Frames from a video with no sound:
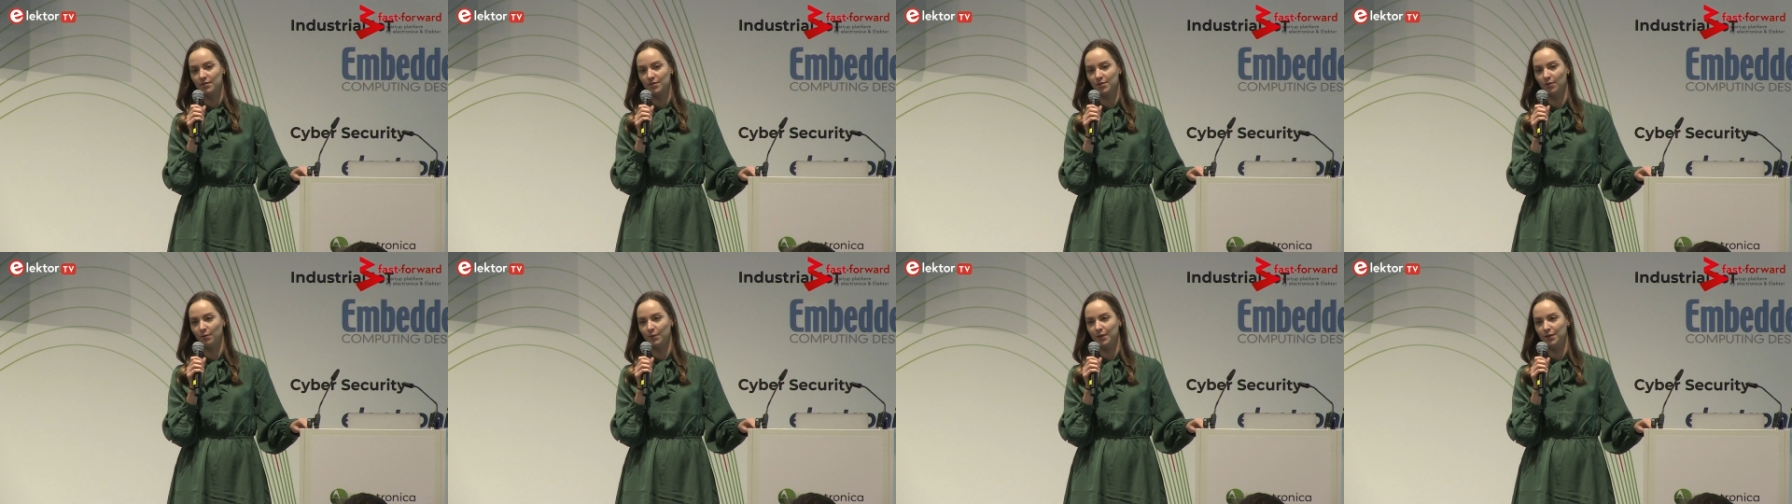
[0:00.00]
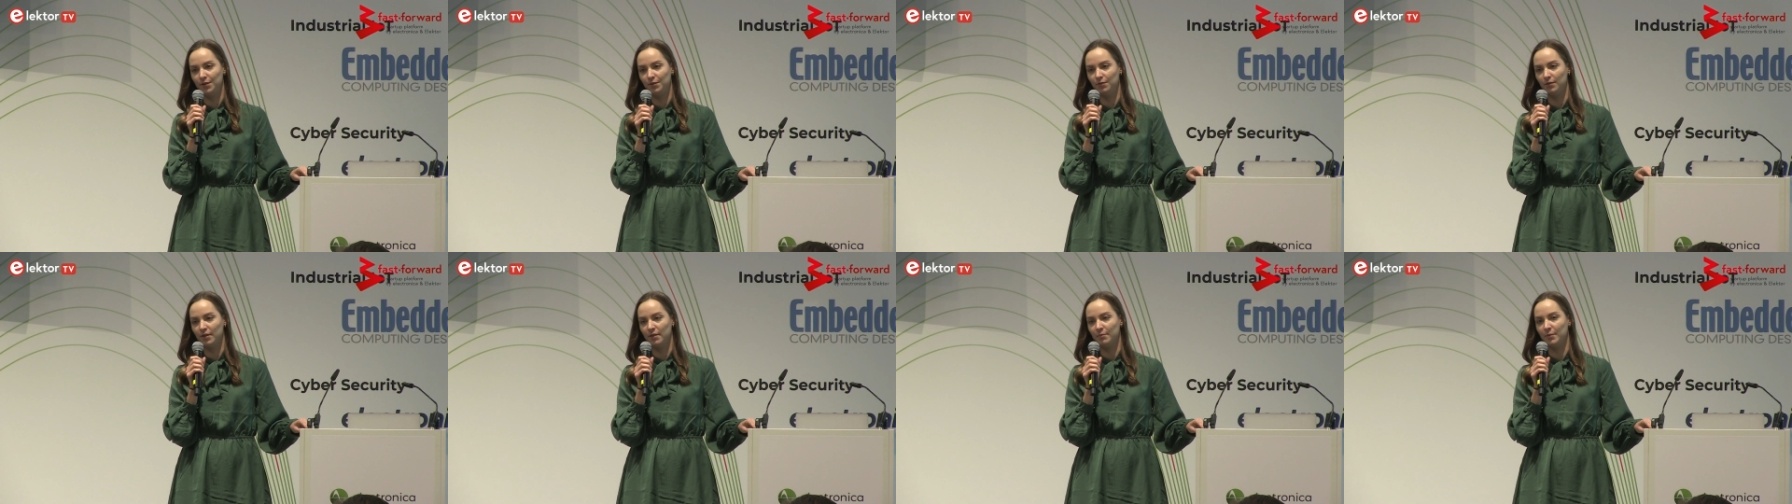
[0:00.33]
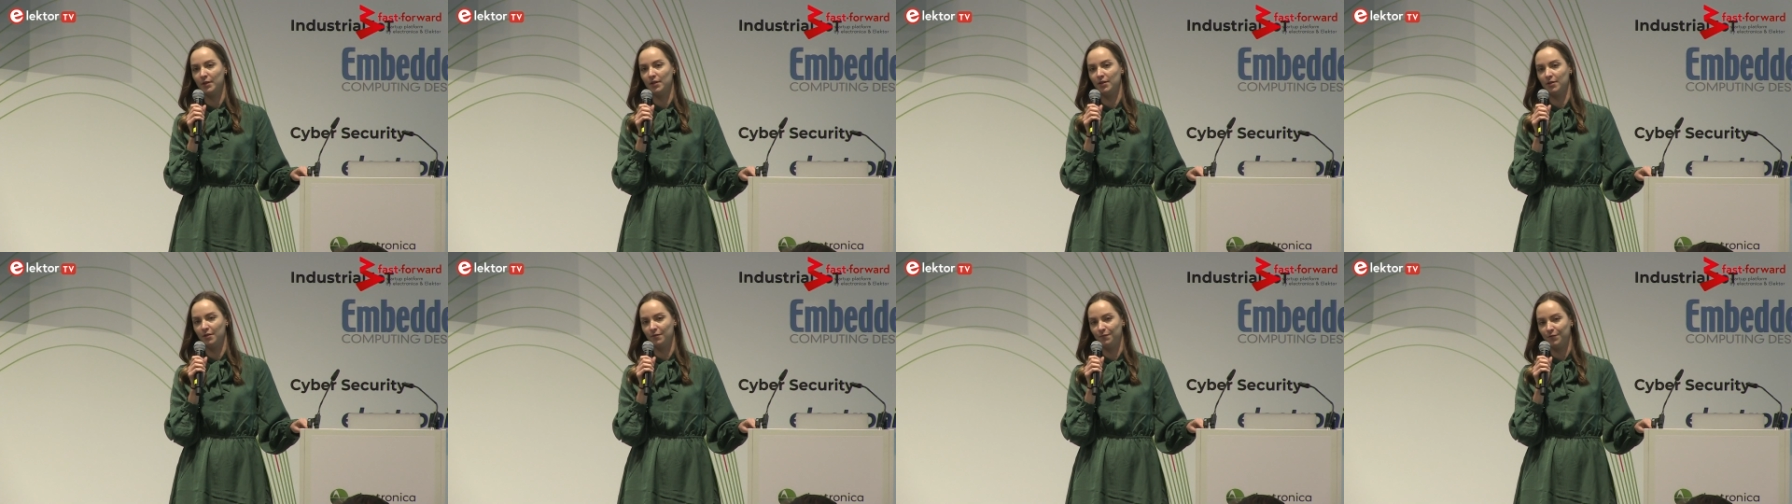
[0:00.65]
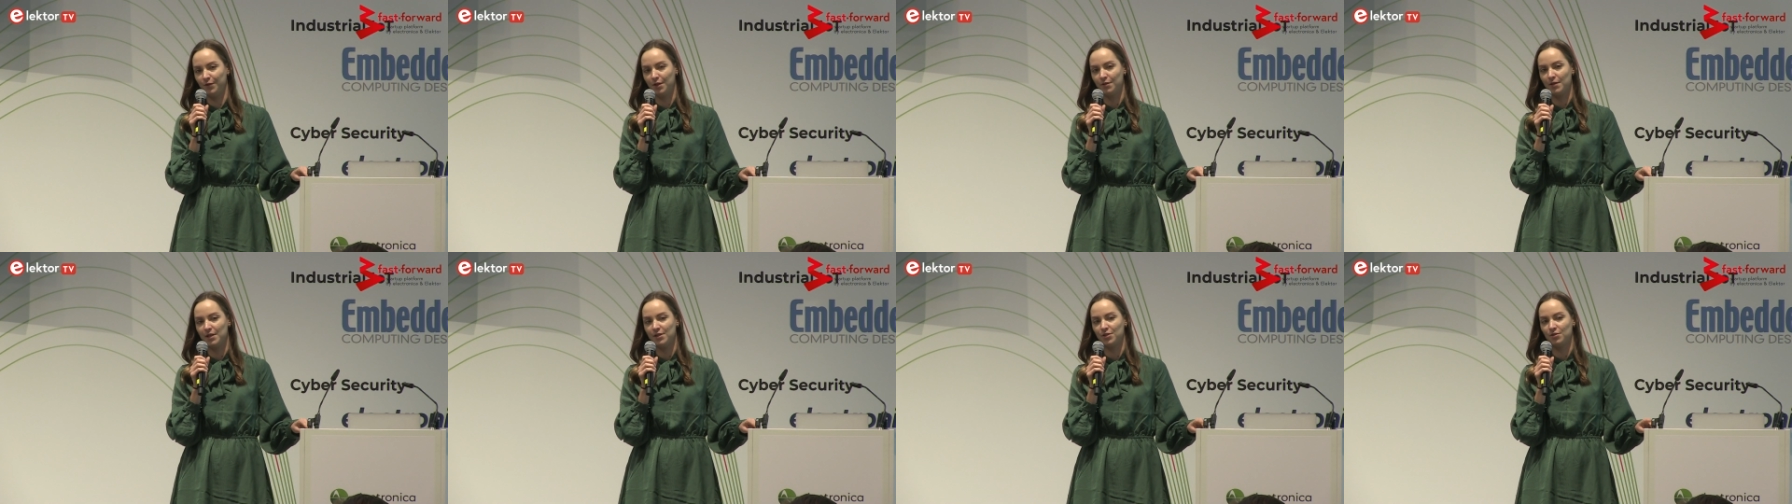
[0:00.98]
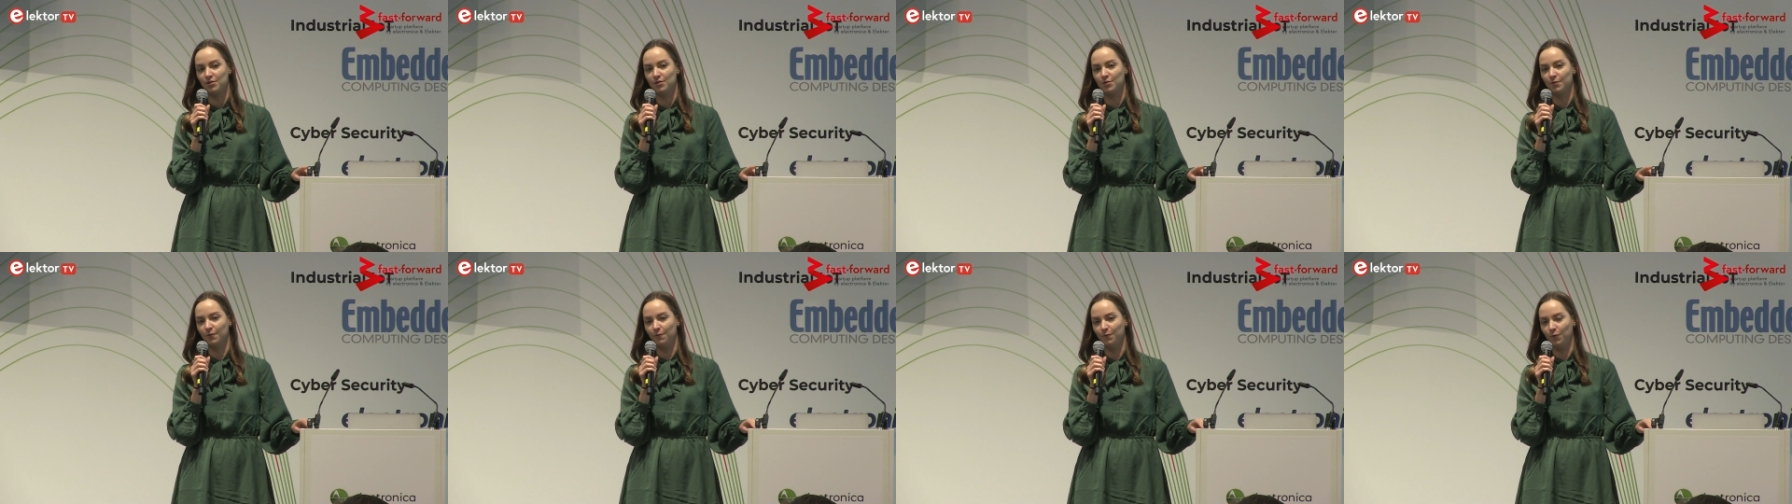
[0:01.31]
So we do them in
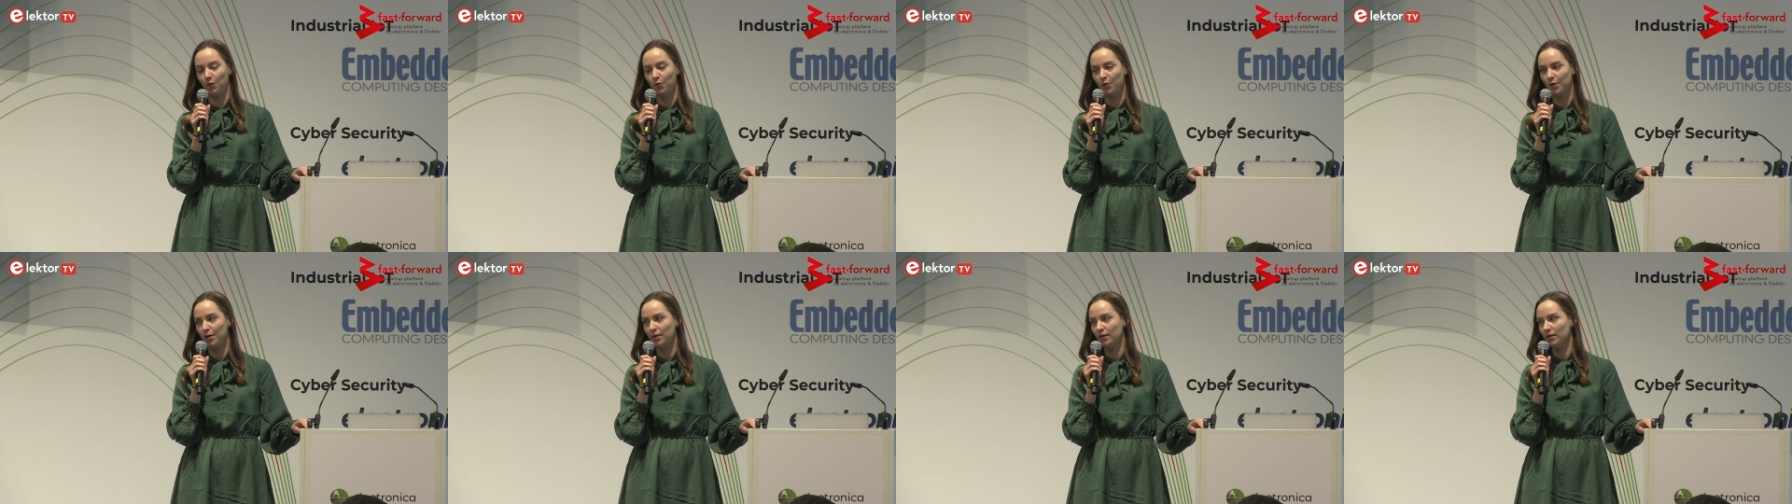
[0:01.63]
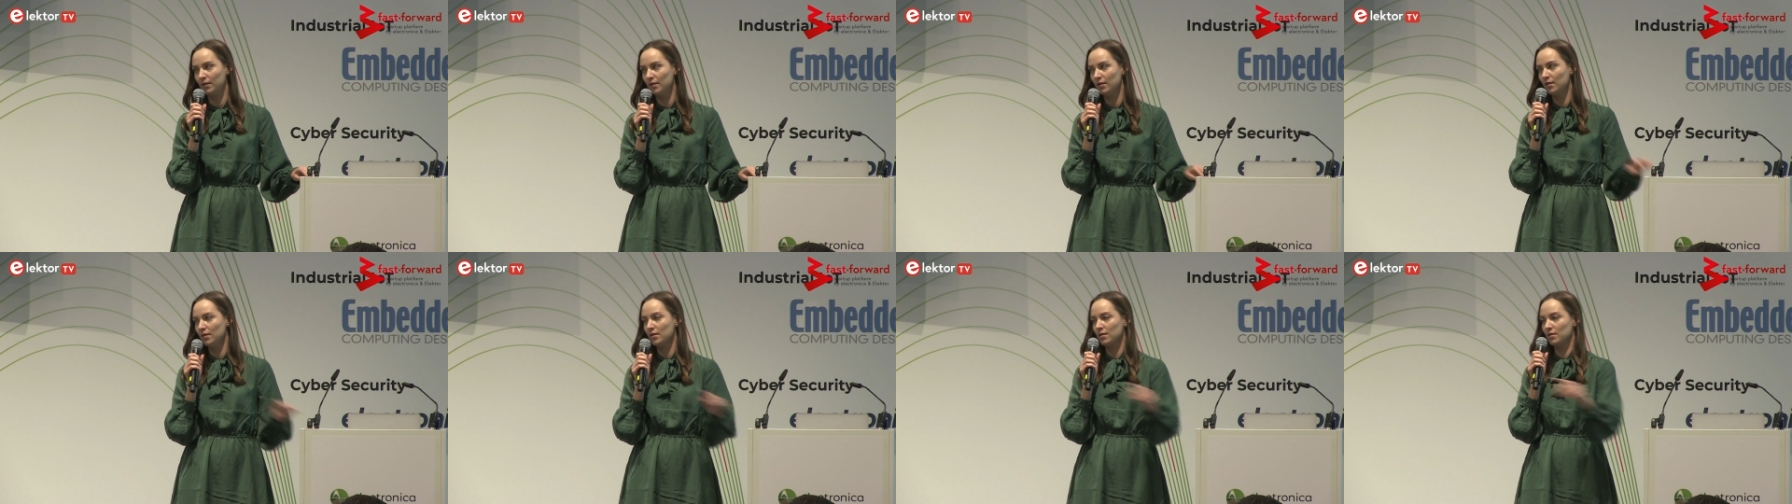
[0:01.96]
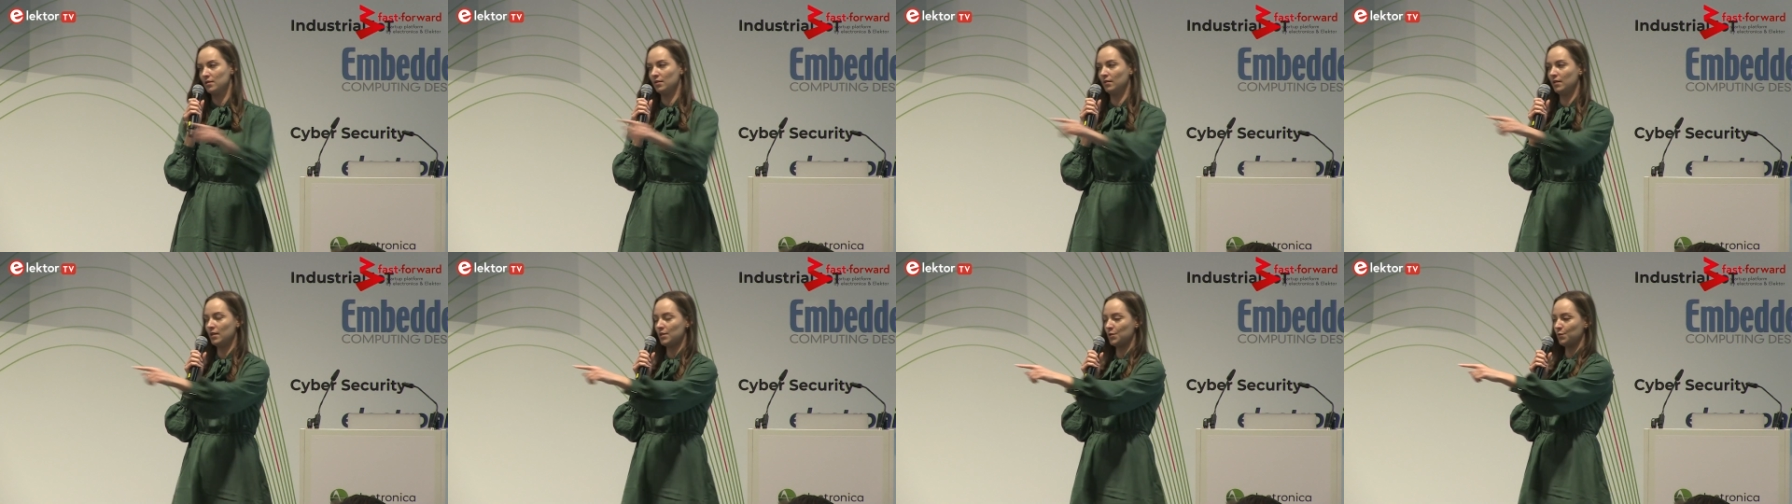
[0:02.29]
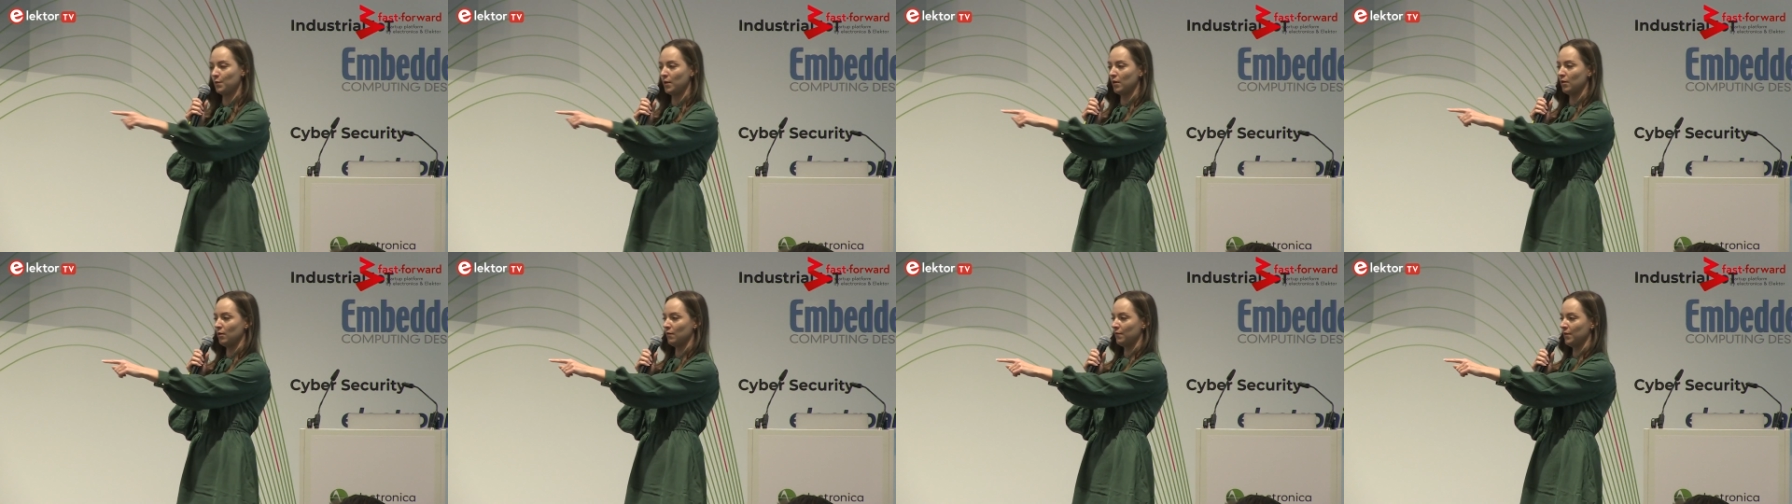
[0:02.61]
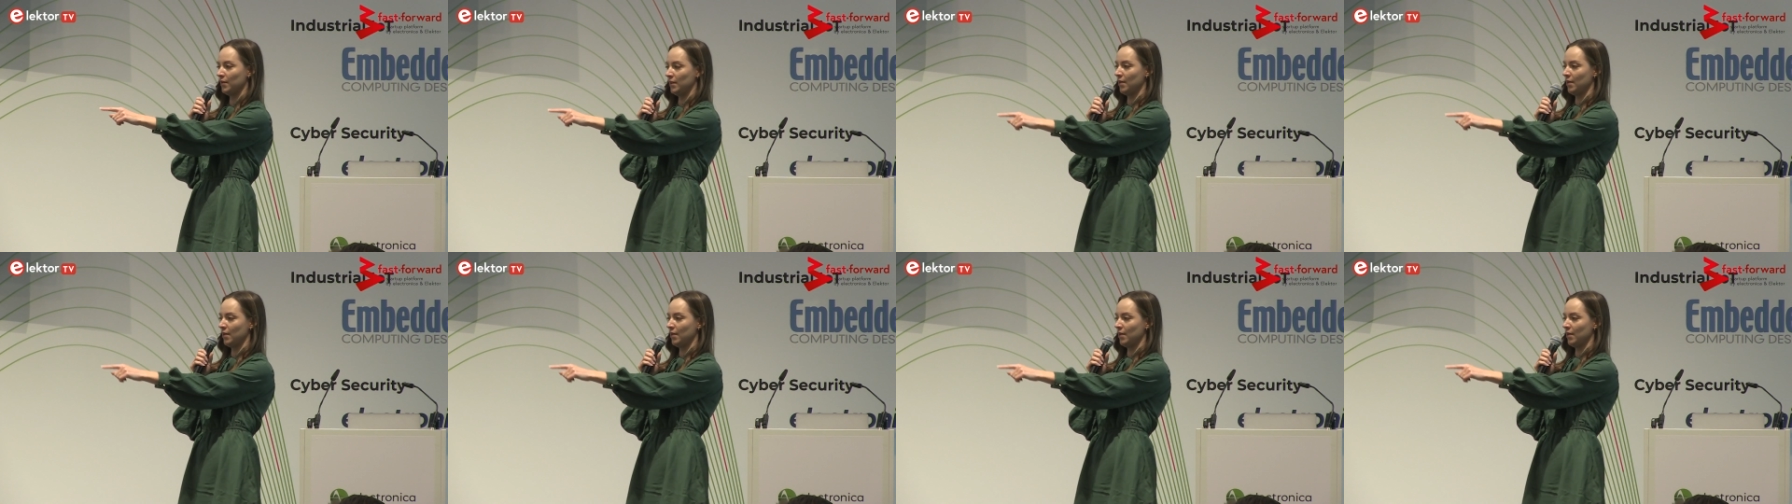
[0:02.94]
configurations of four. So this one over